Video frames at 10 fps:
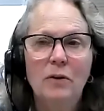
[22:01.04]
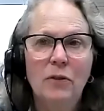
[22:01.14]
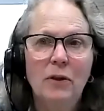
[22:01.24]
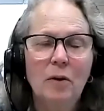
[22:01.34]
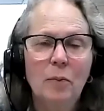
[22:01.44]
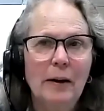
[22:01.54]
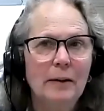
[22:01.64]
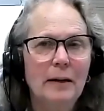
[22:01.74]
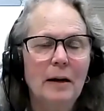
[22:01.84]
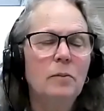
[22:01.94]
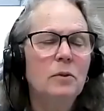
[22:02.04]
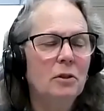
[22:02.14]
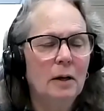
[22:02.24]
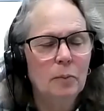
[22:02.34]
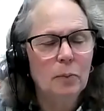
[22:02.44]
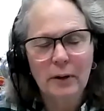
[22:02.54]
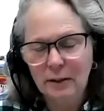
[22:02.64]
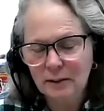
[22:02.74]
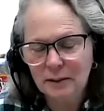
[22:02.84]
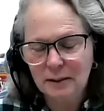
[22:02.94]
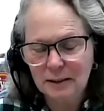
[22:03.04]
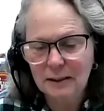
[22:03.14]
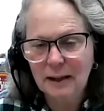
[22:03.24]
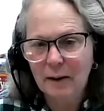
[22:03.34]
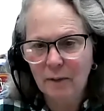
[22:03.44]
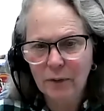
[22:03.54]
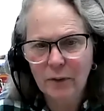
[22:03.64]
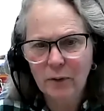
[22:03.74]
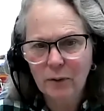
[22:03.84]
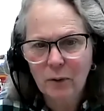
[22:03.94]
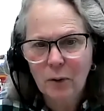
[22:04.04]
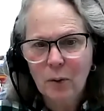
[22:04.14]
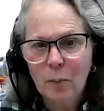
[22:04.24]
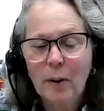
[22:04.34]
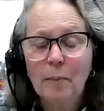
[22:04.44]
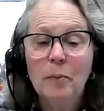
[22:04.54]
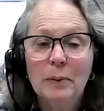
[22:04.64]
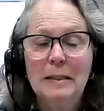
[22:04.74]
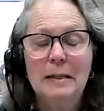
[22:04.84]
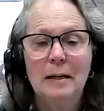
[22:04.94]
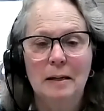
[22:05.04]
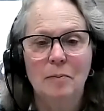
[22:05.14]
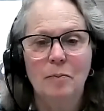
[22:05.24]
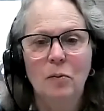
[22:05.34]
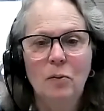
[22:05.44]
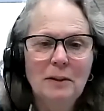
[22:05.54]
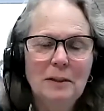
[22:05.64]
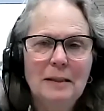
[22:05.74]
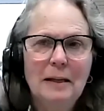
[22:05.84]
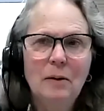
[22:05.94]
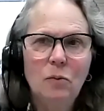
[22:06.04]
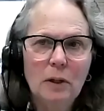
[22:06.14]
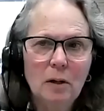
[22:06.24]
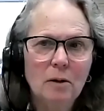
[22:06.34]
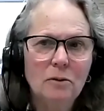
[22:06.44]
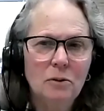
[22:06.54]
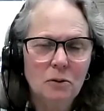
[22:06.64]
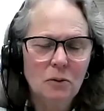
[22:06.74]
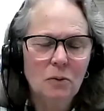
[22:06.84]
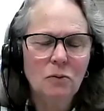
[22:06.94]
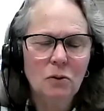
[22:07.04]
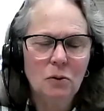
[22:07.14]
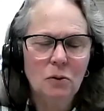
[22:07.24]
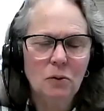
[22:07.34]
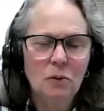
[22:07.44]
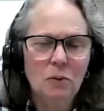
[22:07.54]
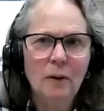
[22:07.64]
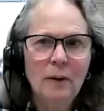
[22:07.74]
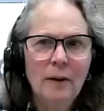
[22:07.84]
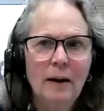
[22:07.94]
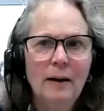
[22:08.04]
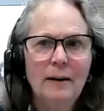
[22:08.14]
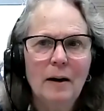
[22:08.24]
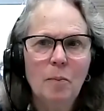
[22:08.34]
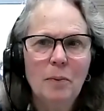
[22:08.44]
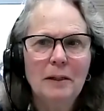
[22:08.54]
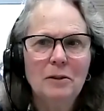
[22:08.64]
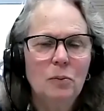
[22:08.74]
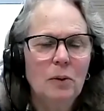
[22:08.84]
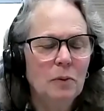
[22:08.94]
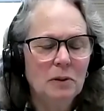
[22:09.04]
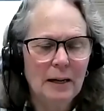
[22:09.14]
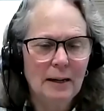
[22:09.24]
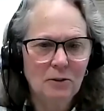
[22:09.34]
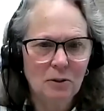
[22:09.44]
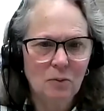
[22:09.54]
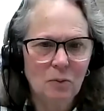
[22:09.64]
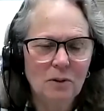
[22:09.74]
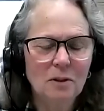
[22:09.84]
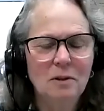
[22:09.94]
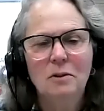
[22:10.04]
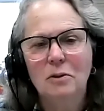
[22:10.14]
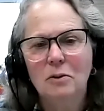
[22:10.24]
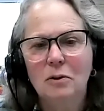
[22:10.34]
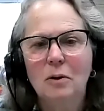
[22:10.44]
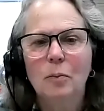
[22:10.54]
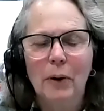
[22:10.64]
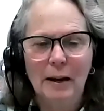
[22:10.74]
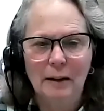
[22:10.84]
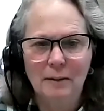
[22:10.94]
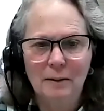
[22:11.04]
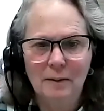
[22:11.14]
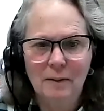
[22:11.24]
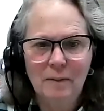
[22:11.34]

you think about it, how much of that product is still out there Probably none. But what does that recall do to a company's reputation? What does it do to their brand?